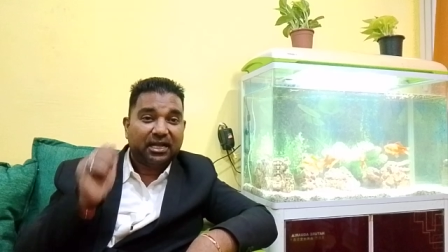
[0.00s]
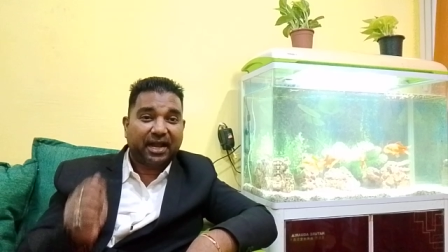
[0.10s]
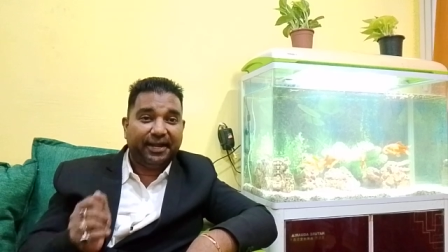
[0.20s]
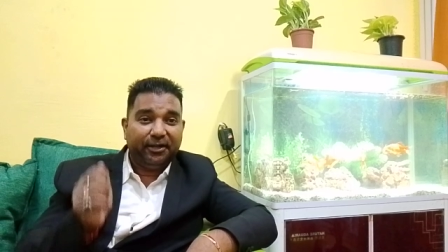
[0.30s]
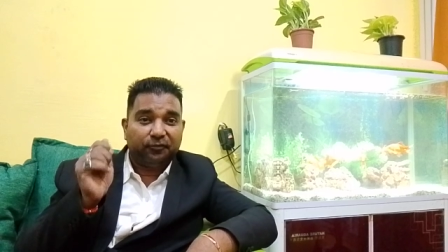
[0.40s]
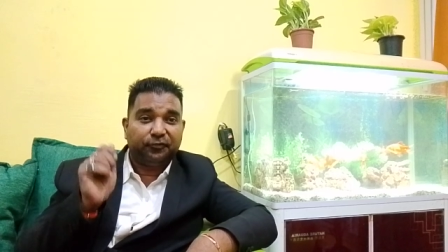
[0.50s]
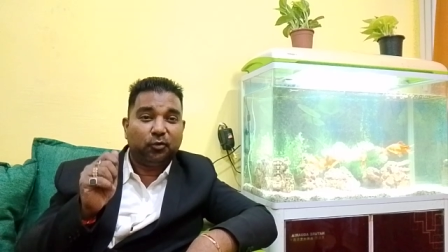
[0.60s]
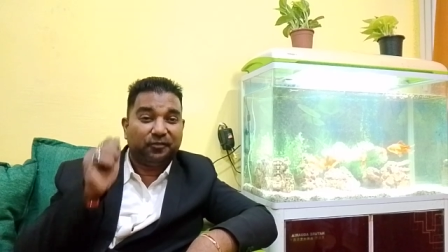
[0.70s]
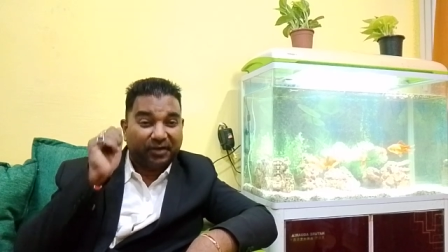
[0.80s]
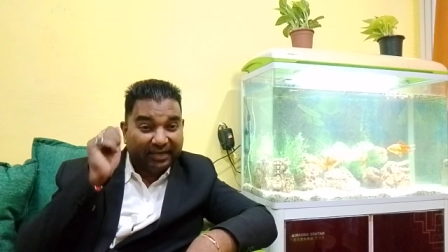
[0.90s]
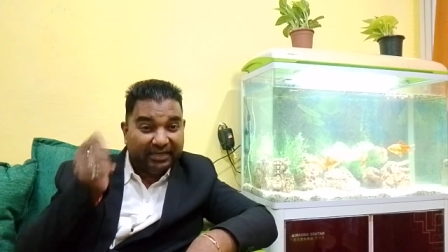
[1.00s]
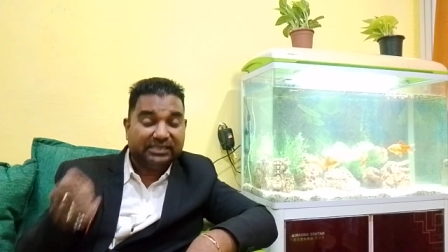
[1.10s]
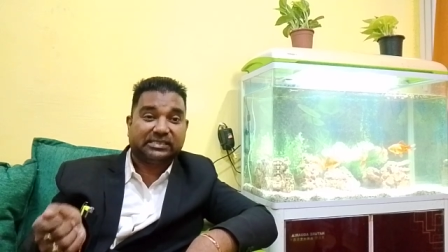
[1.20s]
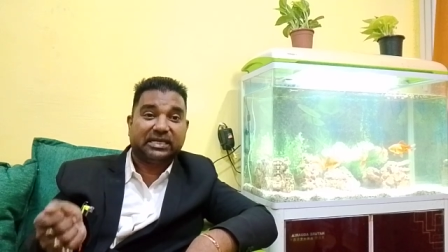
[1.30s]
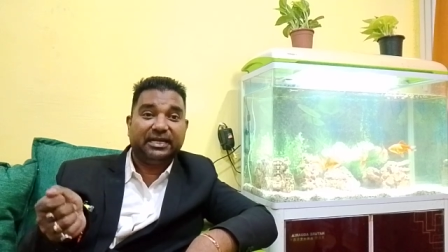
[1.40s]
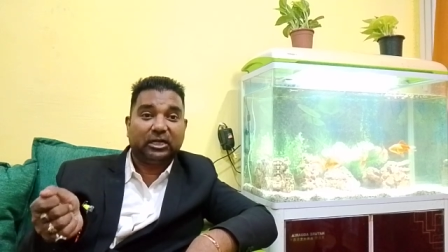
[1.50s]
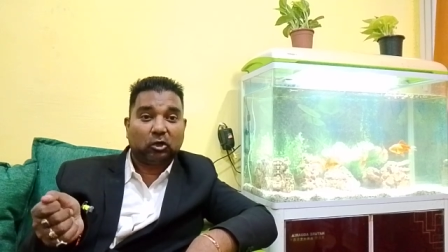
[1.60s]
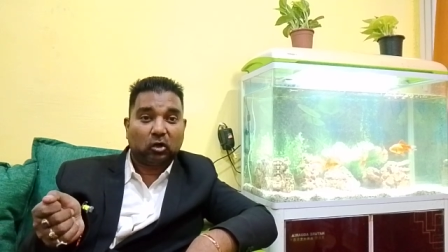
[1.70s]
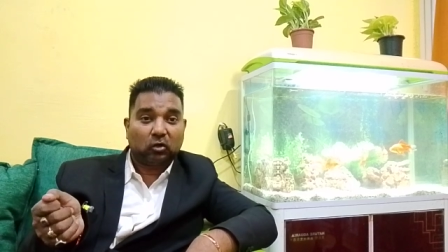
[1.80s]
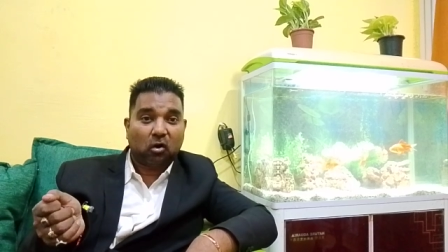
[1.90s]
kind of you have really seen it
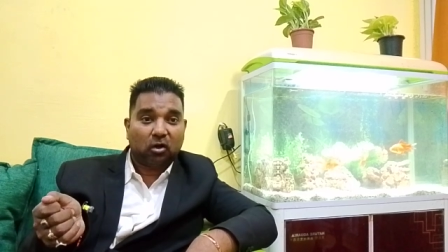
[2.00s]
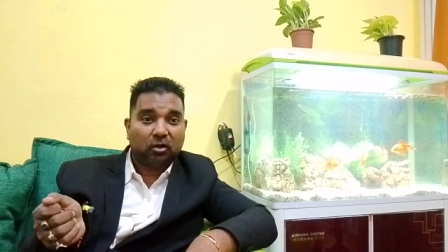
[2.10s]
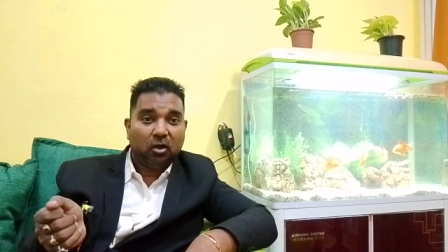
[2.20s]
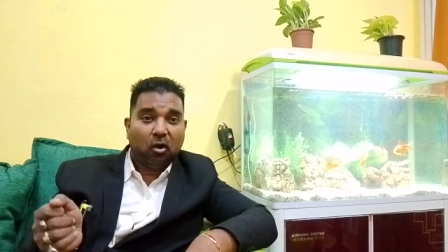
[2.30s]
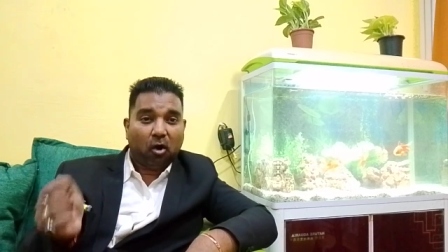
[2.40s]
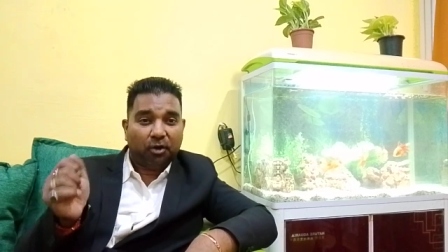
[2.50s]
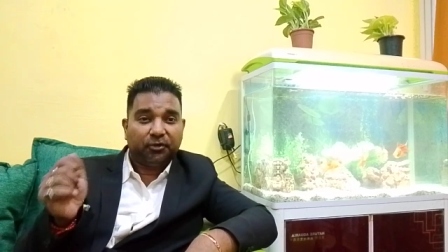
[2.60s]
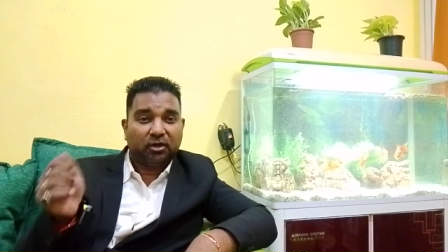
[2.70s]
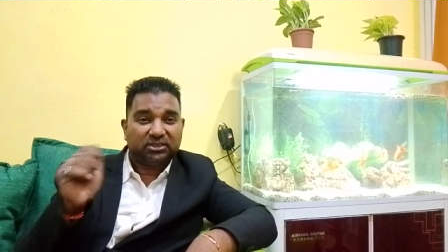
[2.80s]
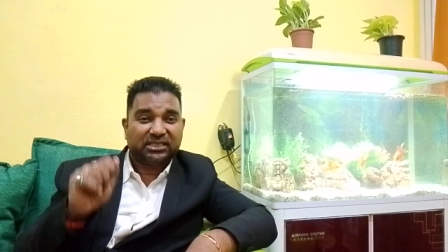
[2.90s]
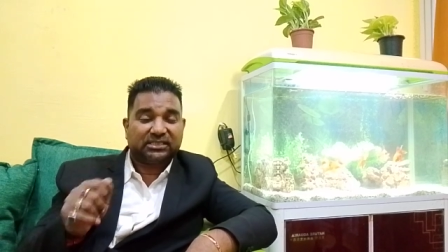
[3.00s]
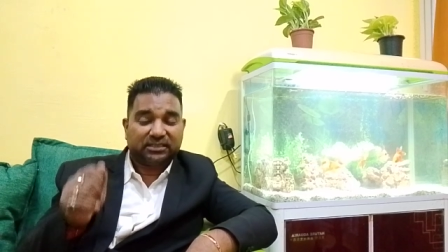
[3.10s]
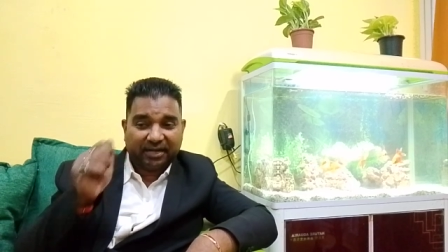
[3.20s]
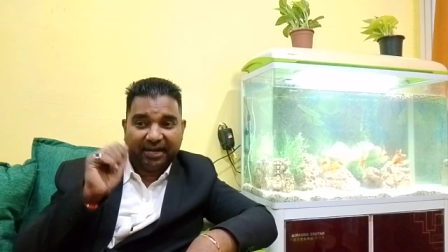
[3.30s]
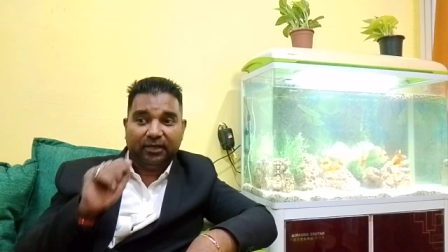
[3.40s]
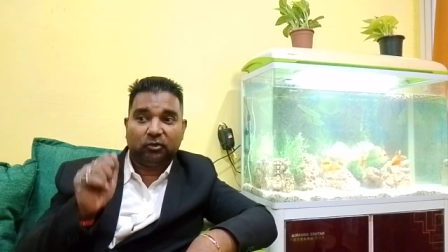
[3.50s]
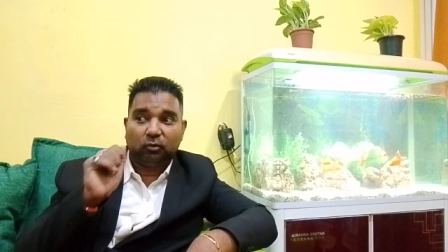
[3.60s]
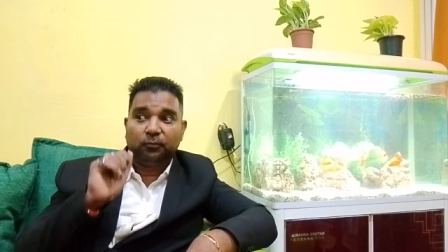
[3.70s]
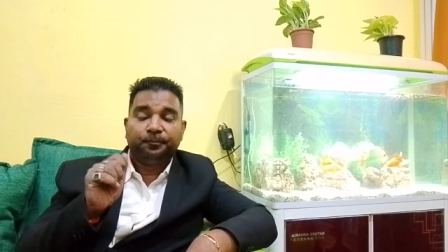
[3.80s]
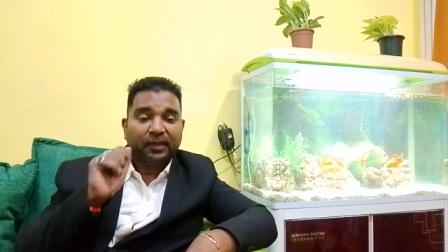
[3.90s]
or not, or you are just trying
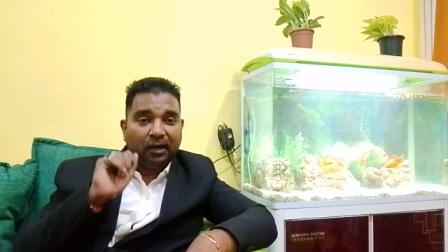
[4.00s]
to